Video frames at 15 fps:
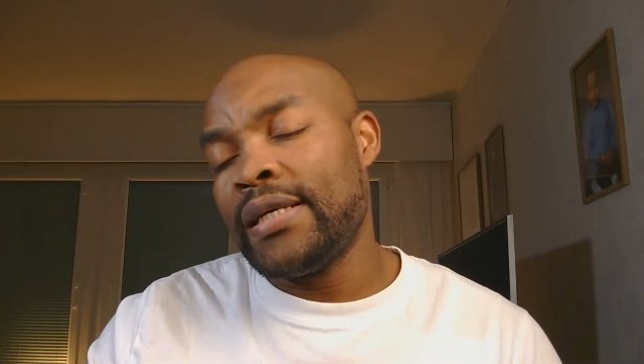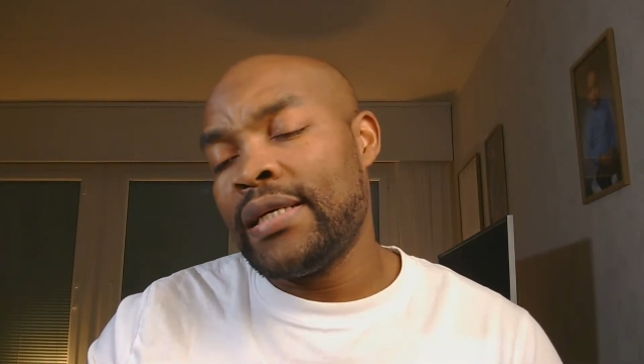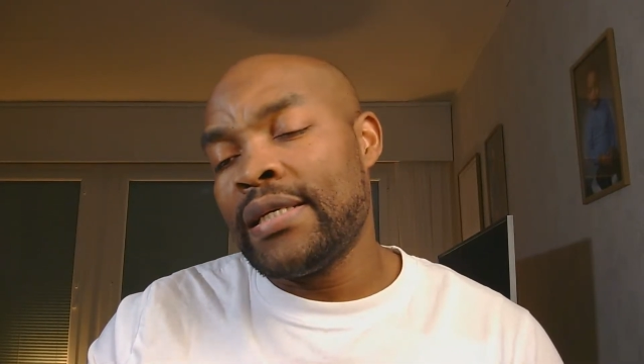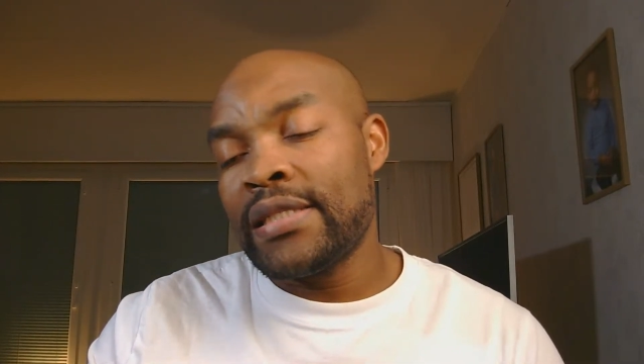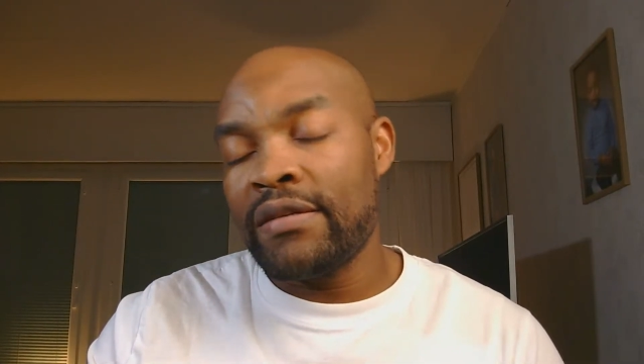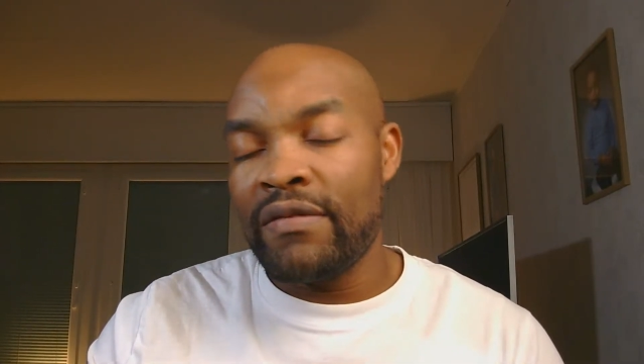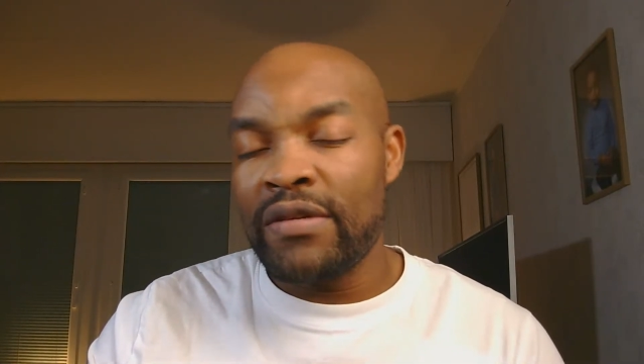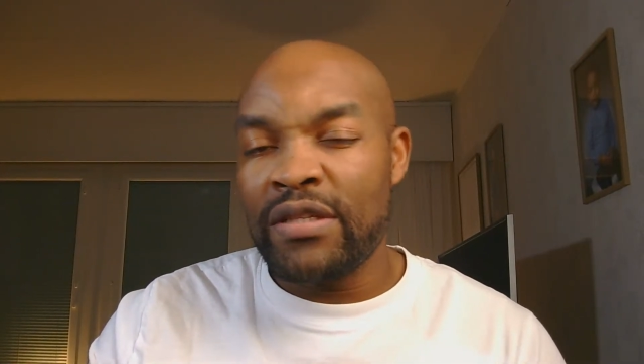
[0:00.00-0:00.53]

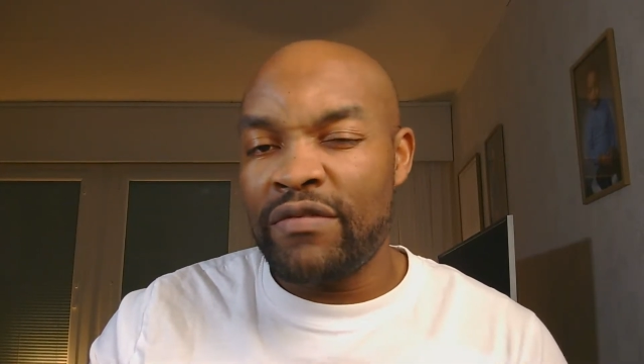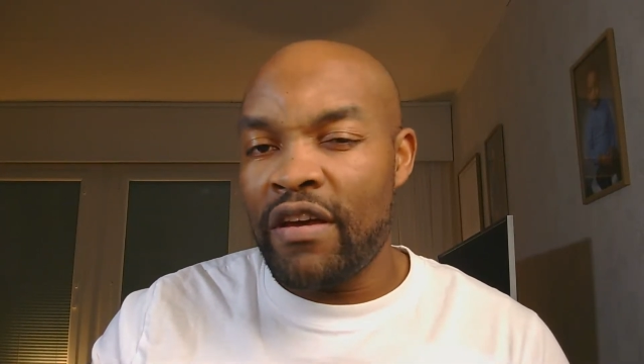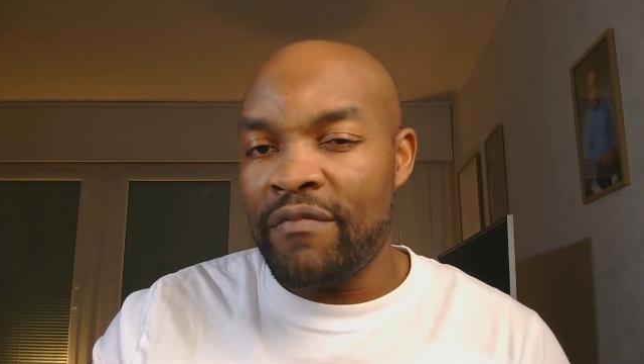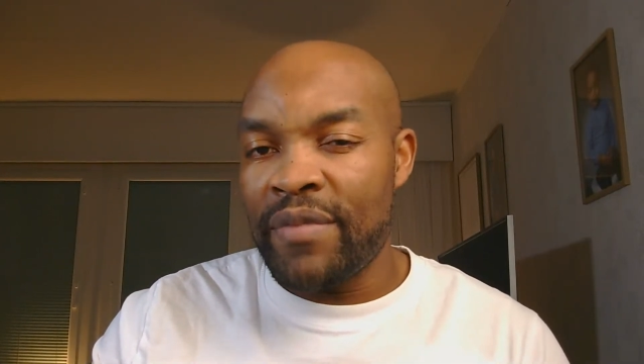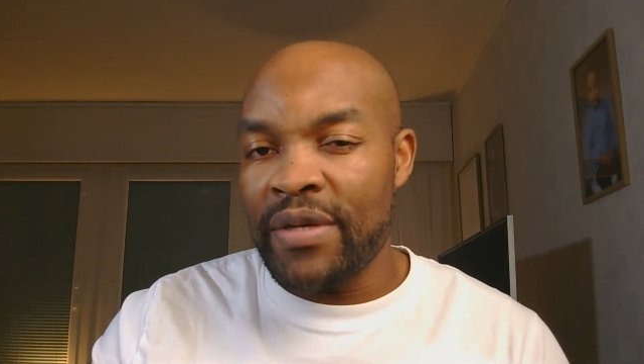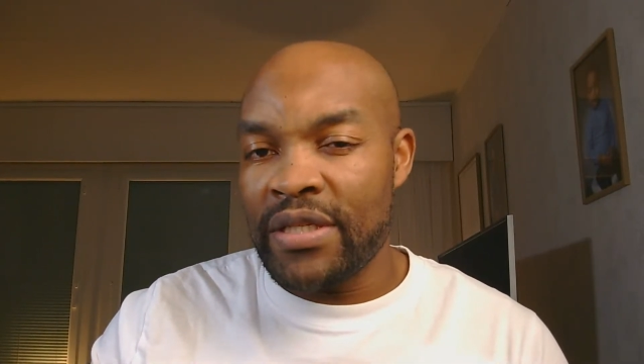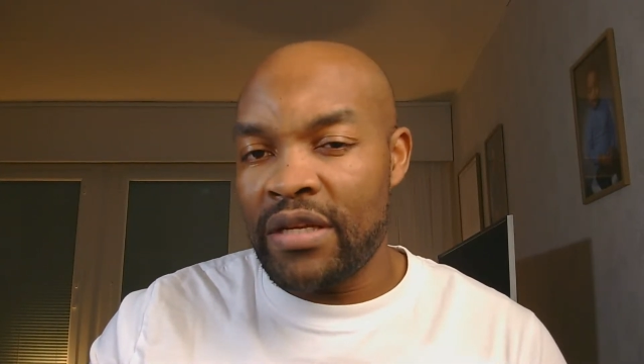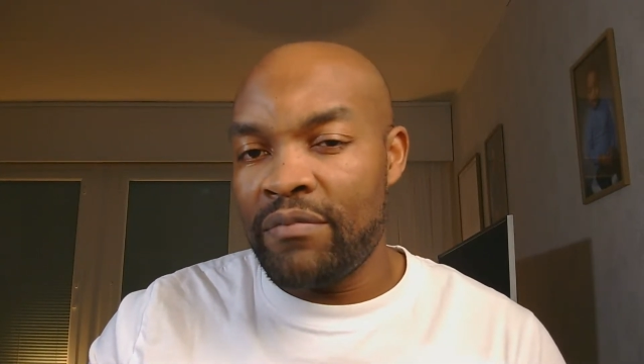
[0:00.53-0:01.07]

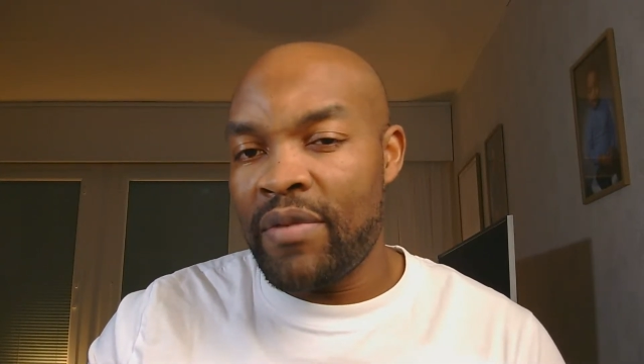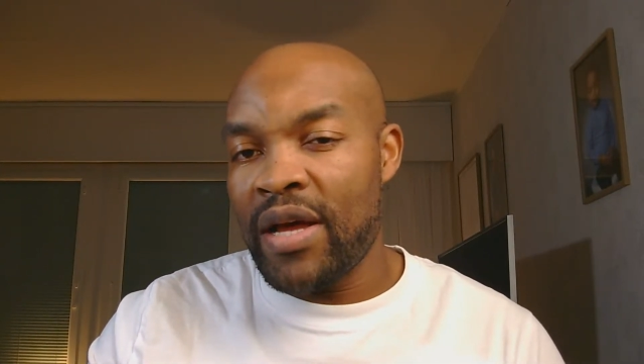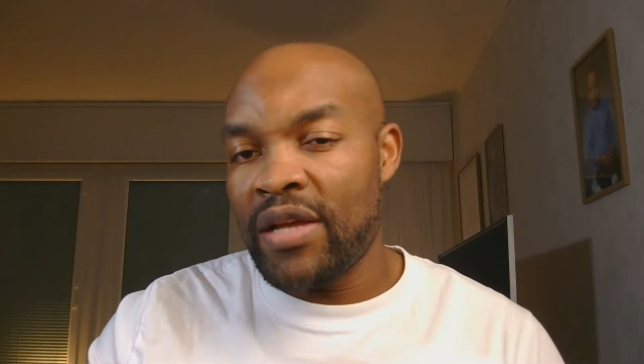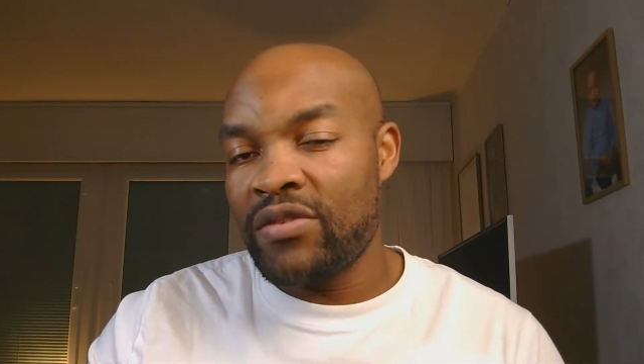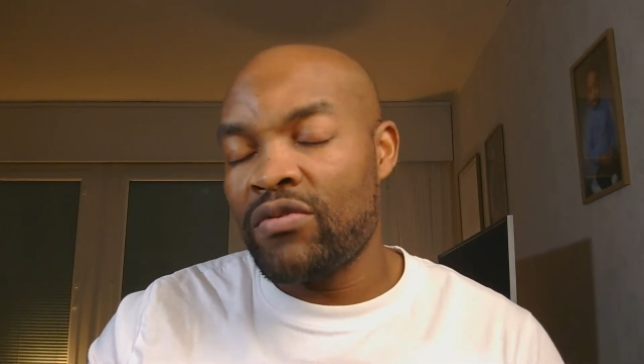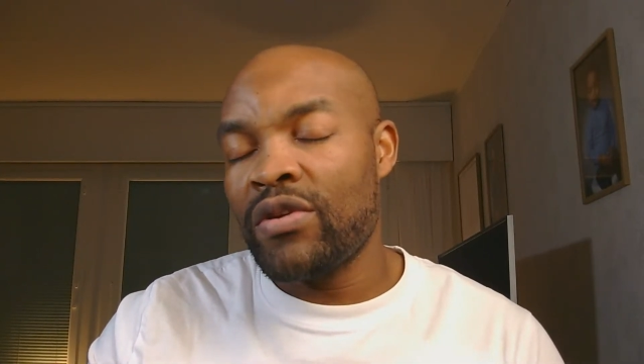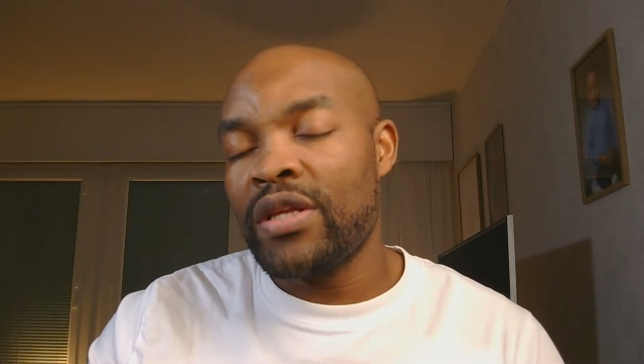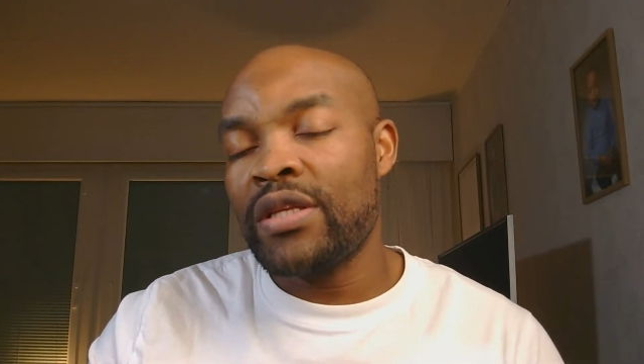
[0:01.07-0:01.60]
75%
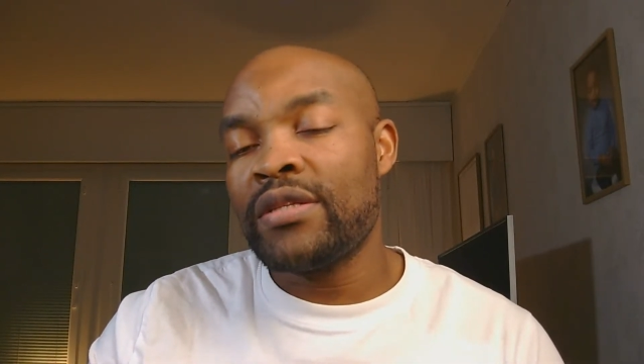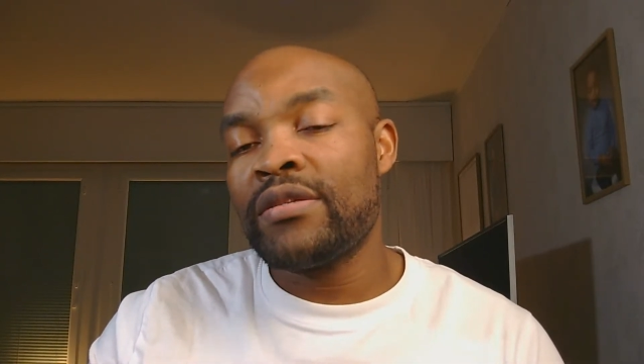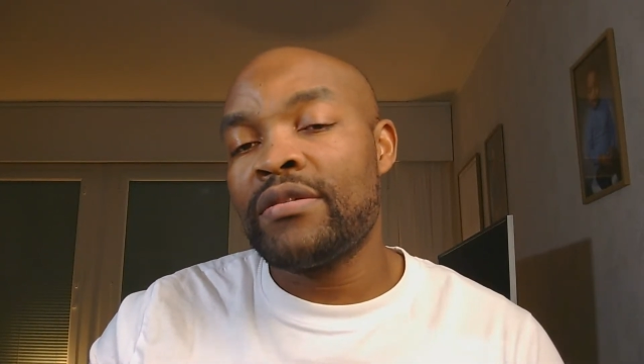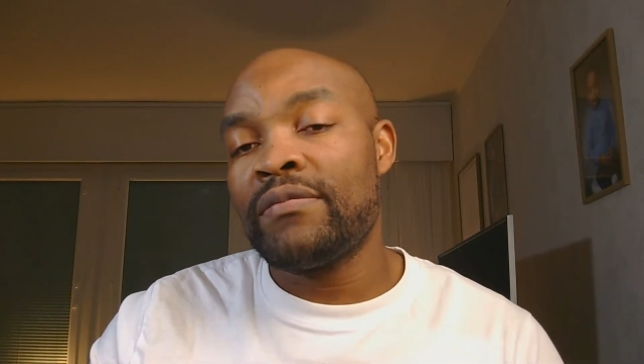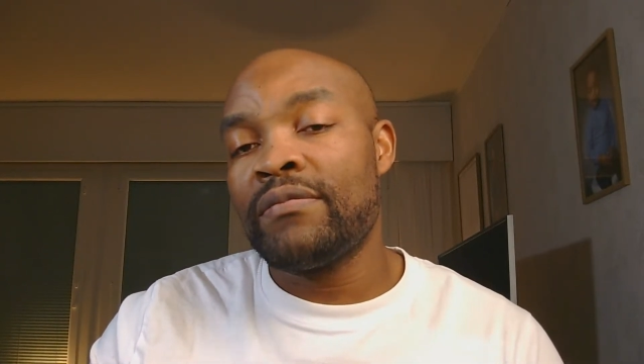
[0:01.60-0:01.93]
pass rate,